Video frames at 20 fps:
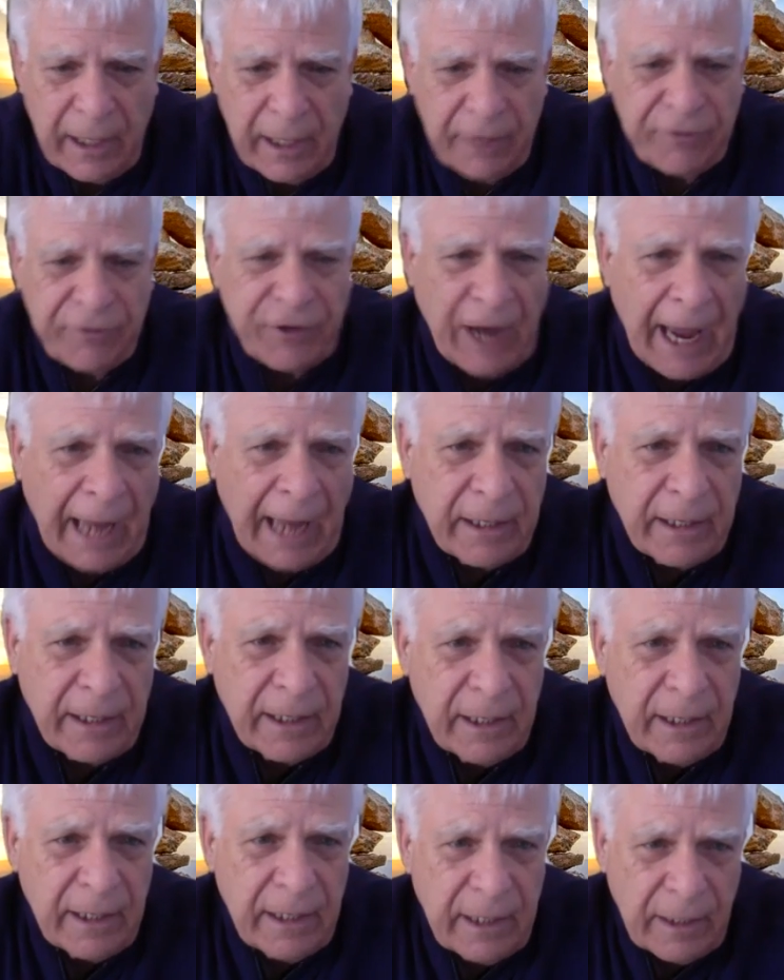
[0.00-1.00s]
chat,
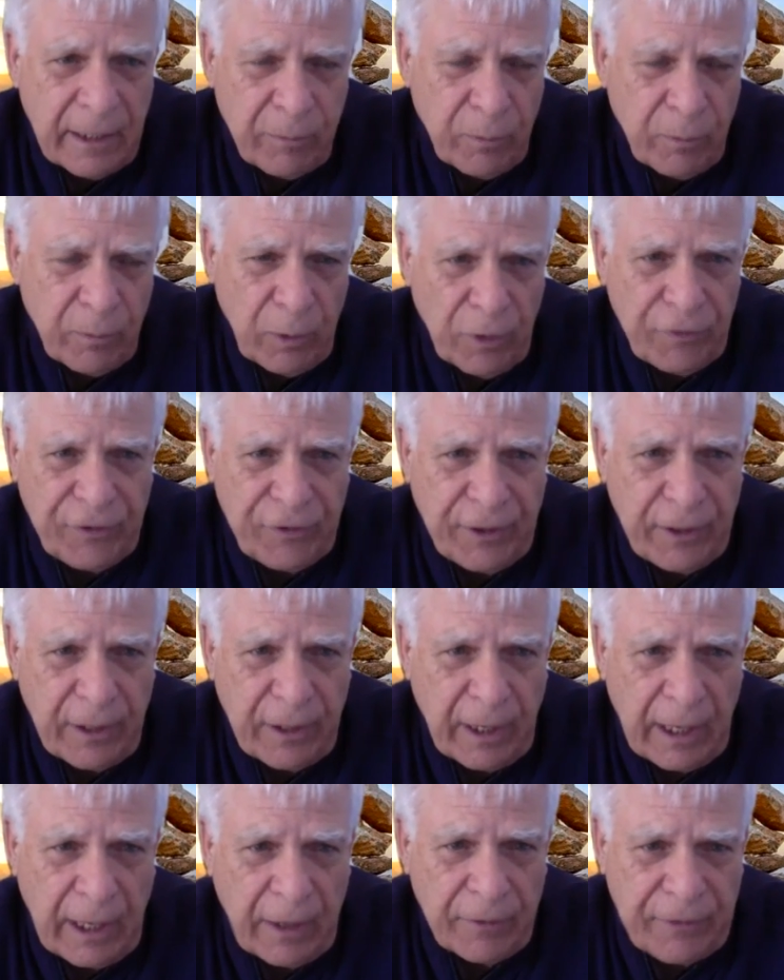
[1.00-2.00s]
and Lucy and
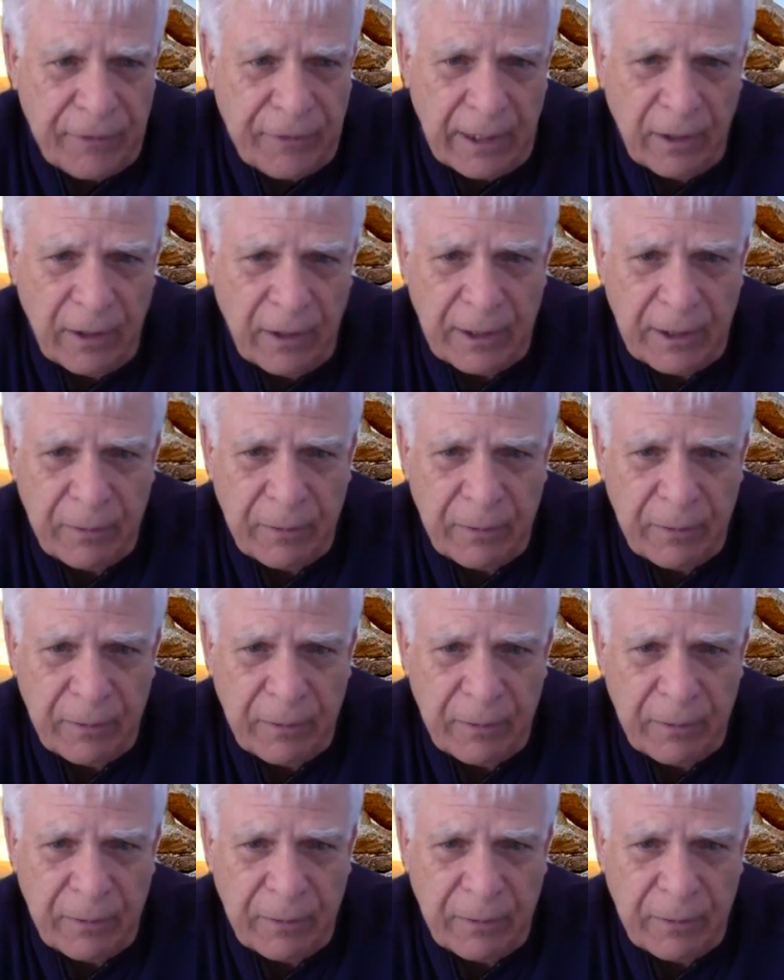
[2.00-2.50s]
I will take a look.